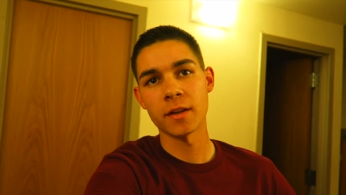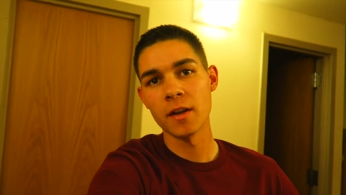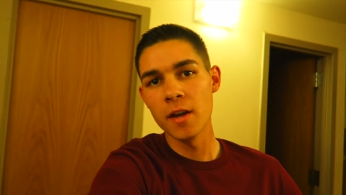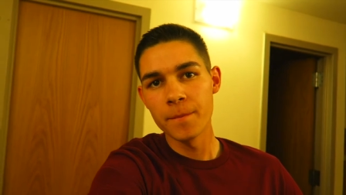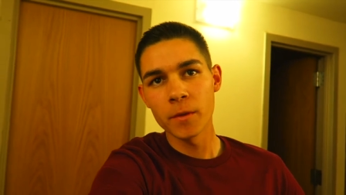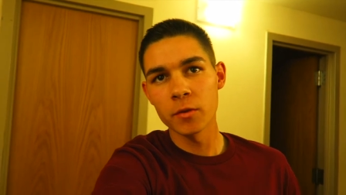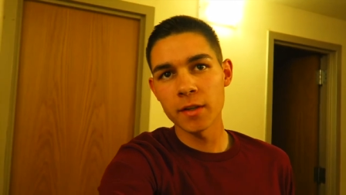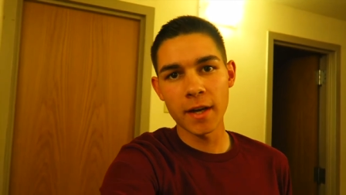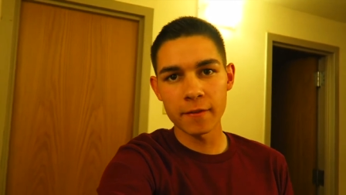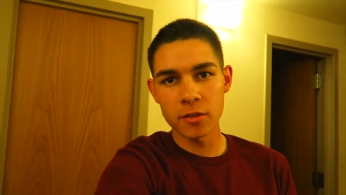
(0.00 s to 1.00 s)
to it. We're
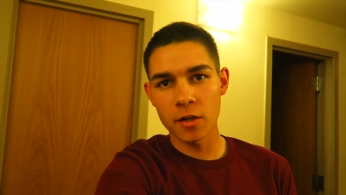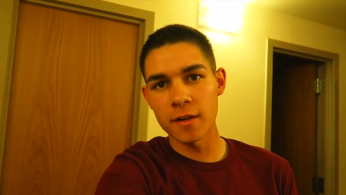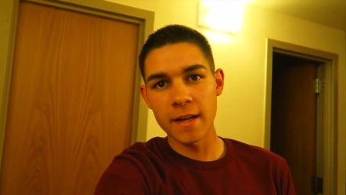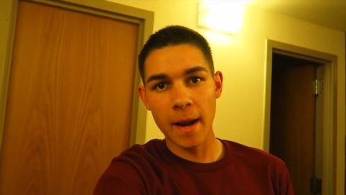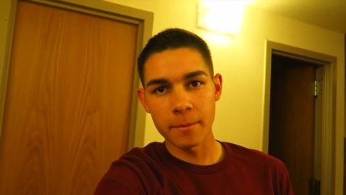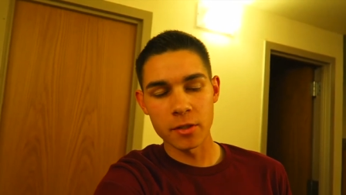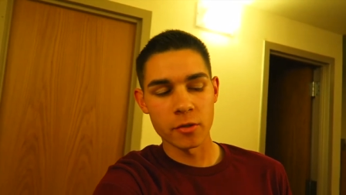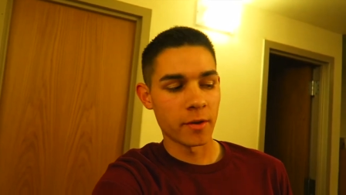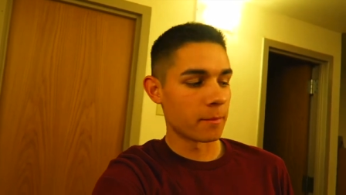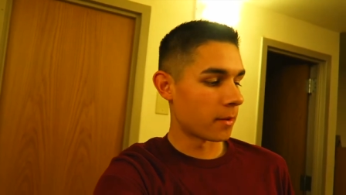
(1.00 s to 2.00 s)
gonna have to start adapting
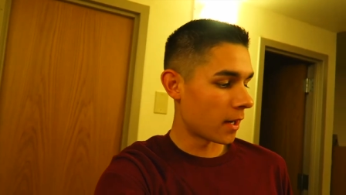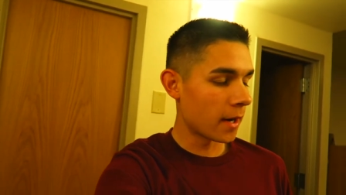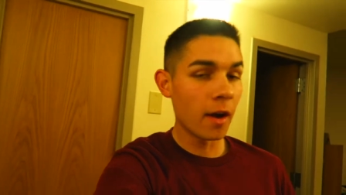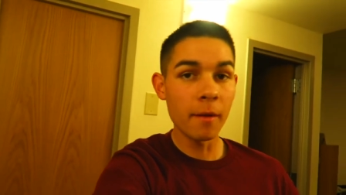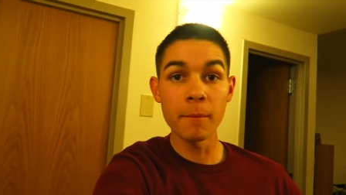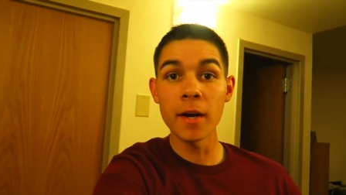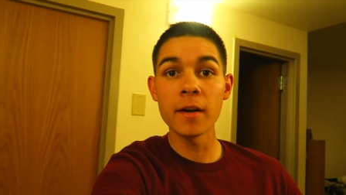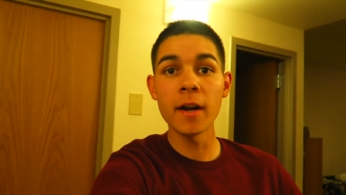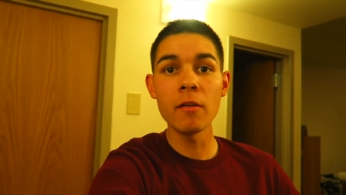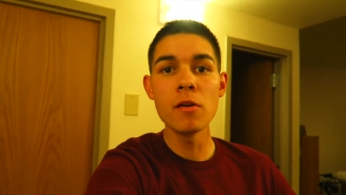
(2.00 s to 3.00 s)
to it. But I've gotten better
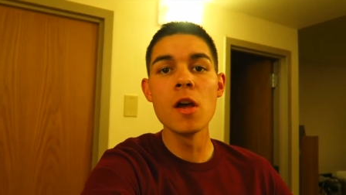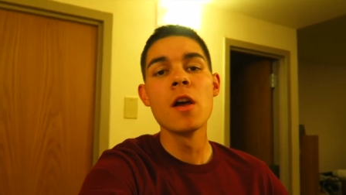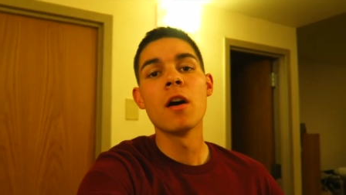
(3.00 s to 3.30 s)
now.